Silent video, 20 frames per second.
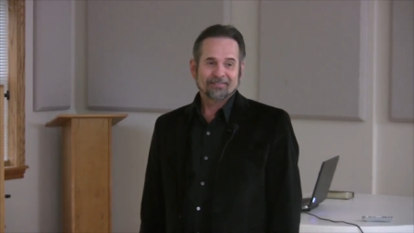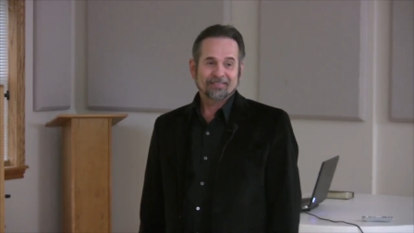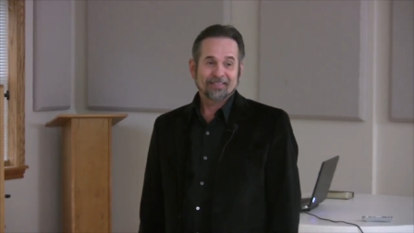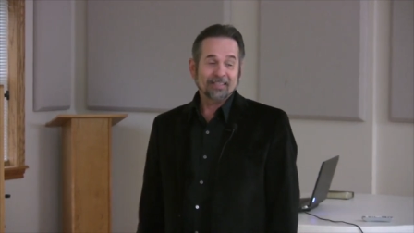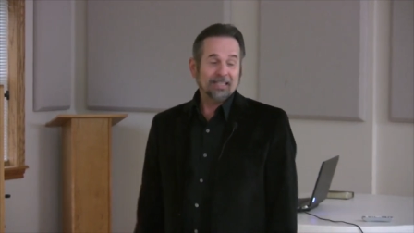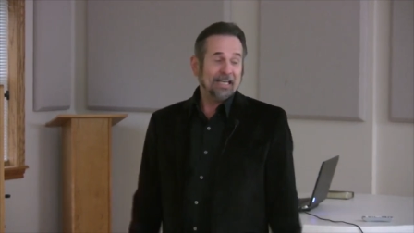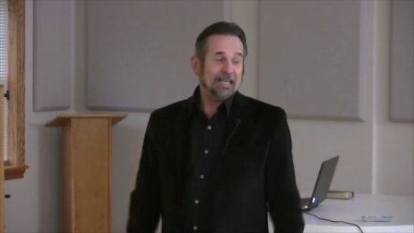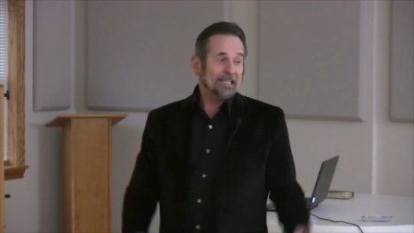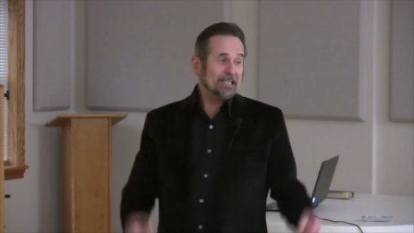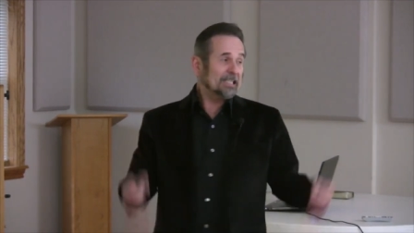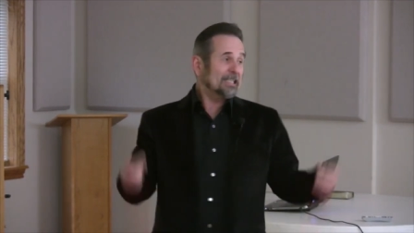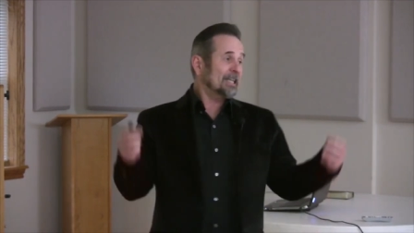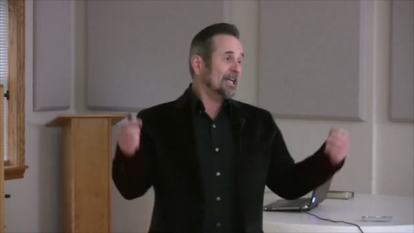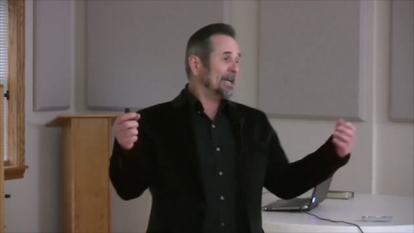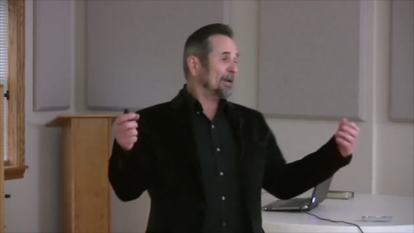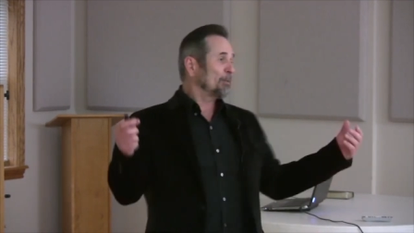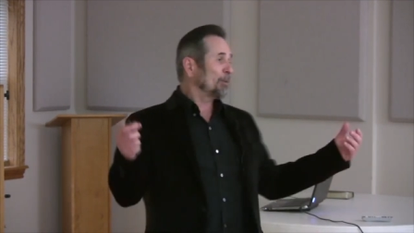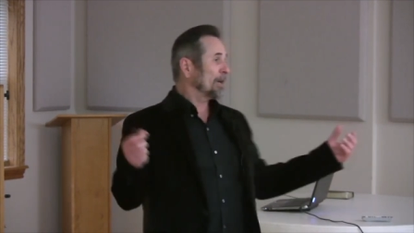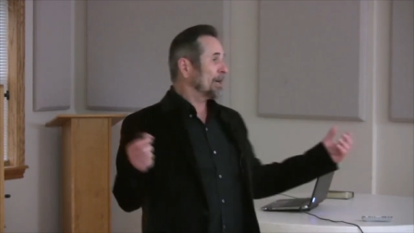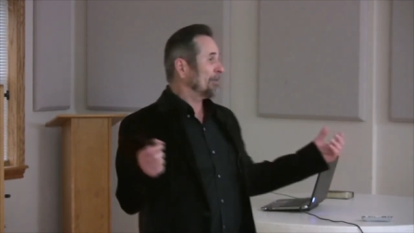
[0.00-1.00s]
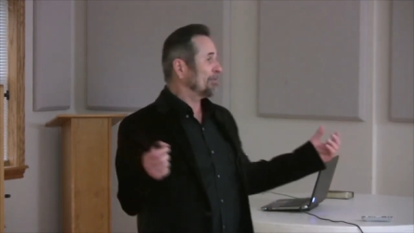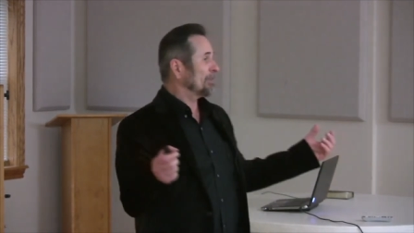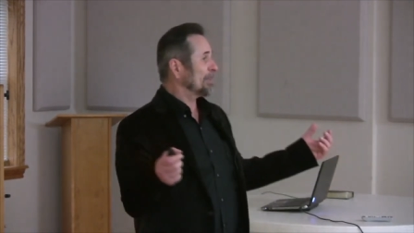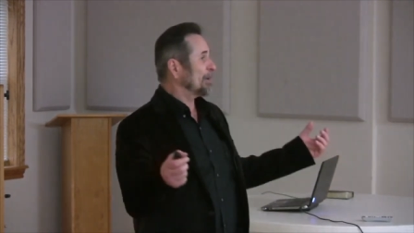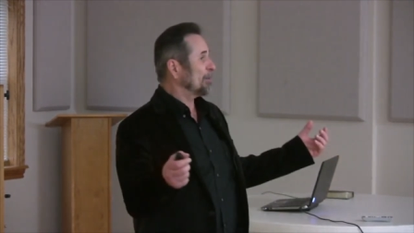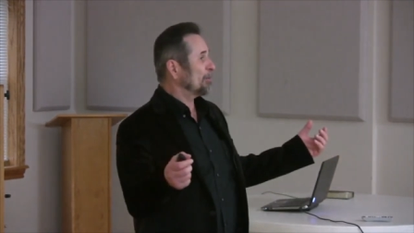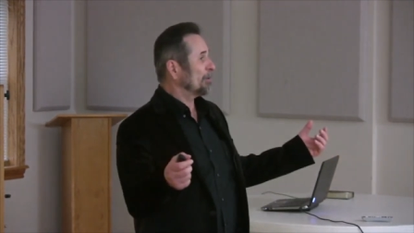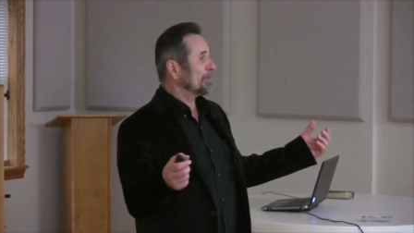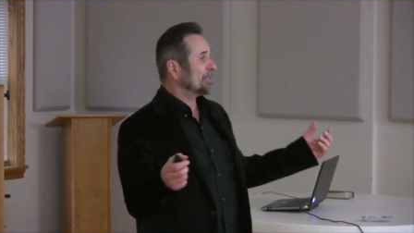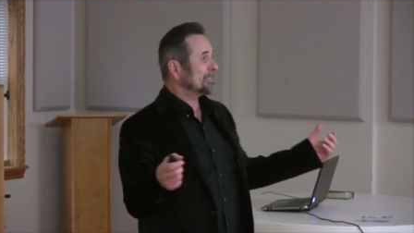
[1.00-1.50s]
And they could say whatever
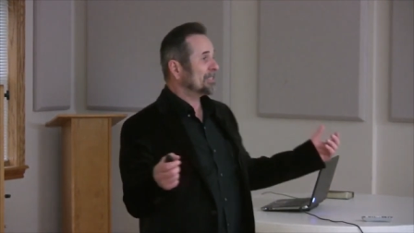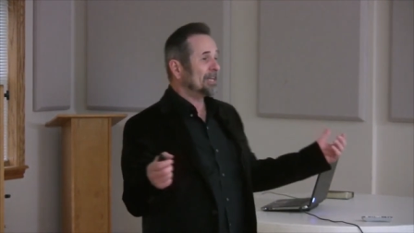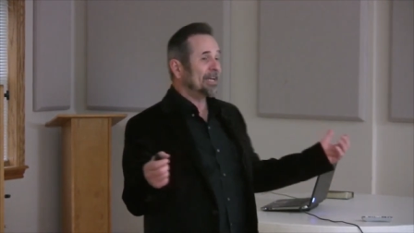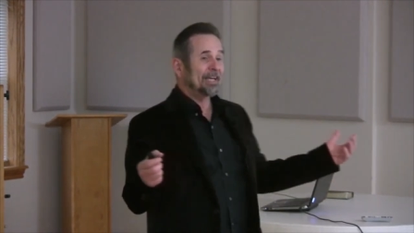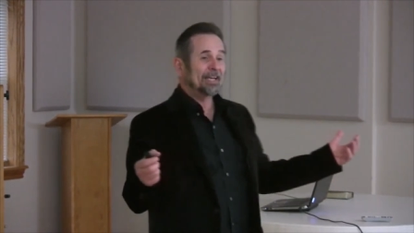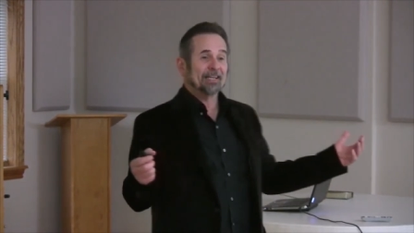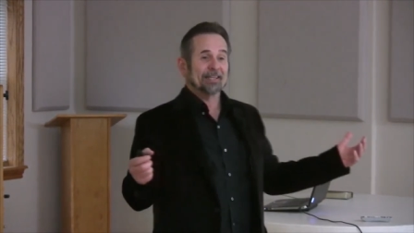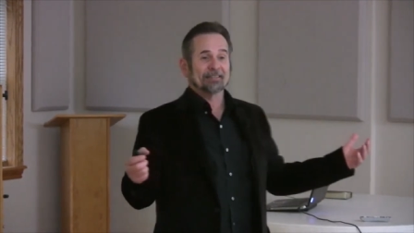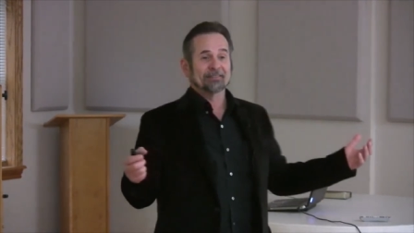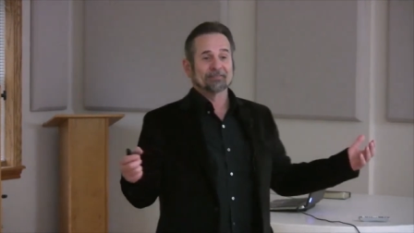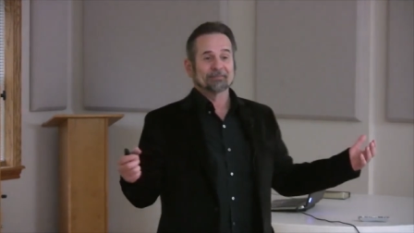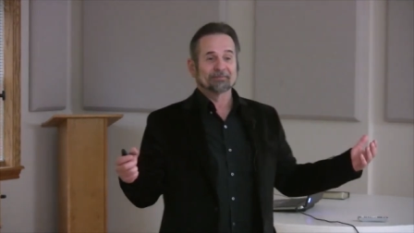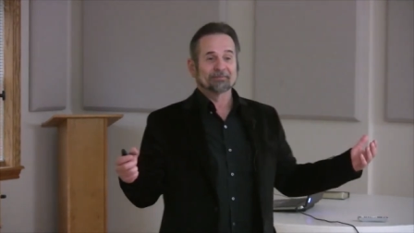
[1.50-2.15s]
they want to say.